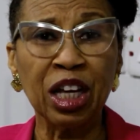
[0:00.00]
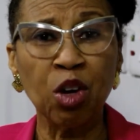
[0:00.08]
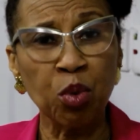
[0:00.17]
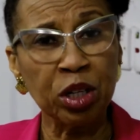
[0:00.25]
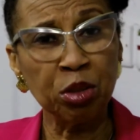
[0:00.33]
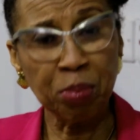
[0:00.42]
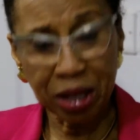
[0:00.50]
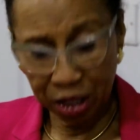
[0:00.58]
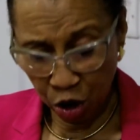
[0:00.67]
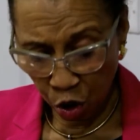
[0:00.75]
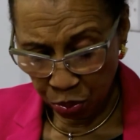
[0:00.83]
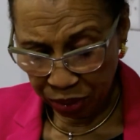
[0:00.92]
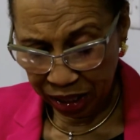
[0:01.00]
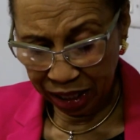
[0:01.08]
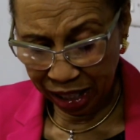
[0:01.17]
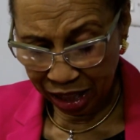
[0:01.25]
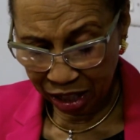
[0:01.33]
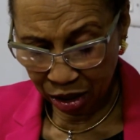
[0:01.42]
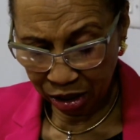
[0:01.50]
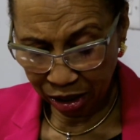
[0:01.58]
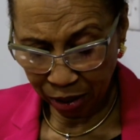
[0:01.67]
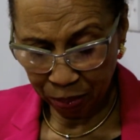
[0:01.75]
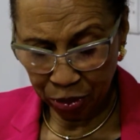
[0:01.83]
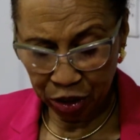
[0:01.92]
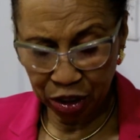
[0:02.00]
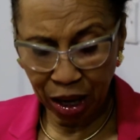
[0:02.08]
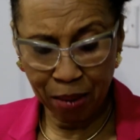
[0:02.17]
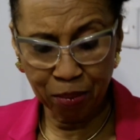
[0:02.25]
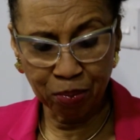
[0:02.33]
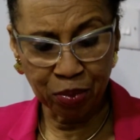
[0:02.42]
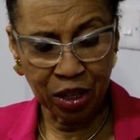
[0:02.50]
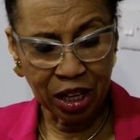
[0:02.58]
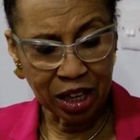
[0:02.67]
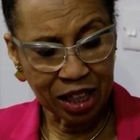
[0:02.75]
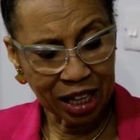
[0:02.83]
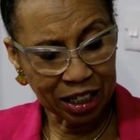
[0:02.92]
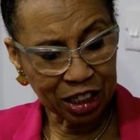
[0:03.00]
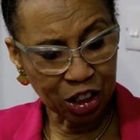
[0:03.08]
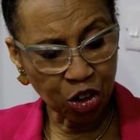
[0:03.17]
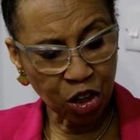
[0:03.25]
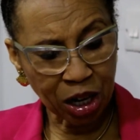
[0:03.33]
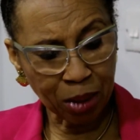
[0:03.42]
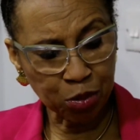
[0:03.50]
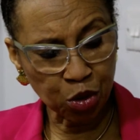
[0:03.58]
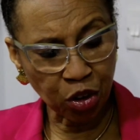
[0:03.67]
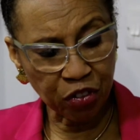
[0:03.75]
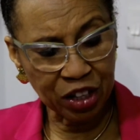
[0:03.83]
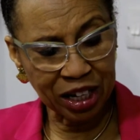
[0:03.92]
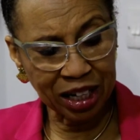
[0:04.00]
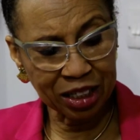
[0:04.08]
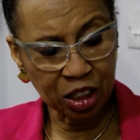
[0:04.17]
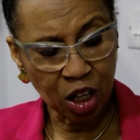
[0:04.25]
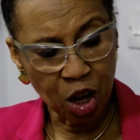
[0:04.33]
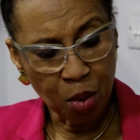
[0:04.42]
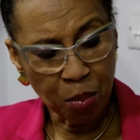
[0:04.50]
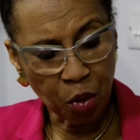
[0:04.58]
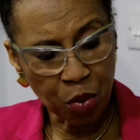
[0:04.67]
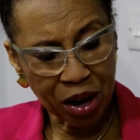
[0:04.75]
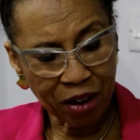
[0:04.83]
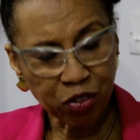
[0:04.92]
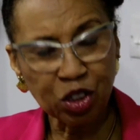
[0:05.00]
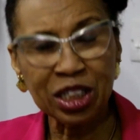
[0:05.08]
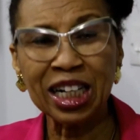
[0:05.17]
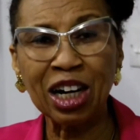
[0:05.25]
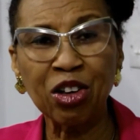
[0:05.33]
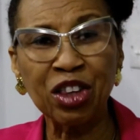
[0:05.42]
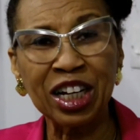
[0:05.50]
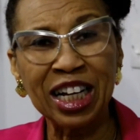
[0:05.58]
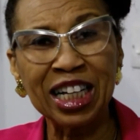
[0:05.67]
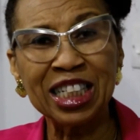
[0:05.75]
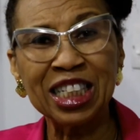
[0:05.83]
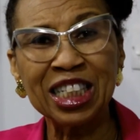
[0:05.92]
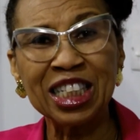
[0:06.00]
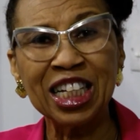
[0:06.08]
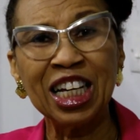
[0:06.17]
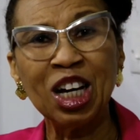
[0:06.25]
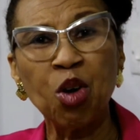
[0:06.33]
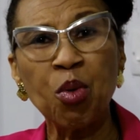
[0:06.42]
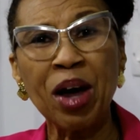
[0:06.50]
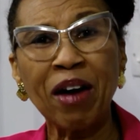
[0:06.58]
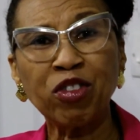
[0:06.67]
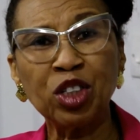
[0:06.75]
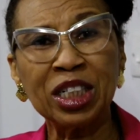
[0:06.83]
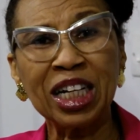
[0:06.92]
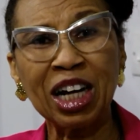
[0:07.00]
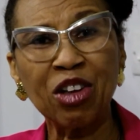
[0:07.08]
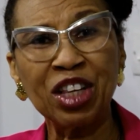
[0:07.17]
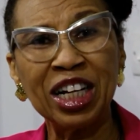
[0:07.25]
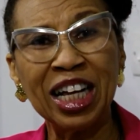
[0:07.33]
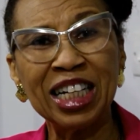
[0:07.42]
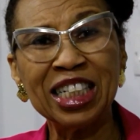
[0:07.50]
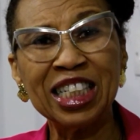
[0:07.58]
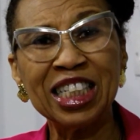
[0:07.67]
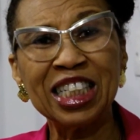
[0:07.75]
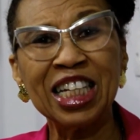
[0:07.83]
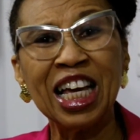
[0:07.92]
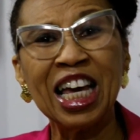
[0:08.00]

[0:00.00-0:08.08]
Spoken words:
we make the opening in the anterior capsule of the lens, but we have to take out the lens we have to take out the lens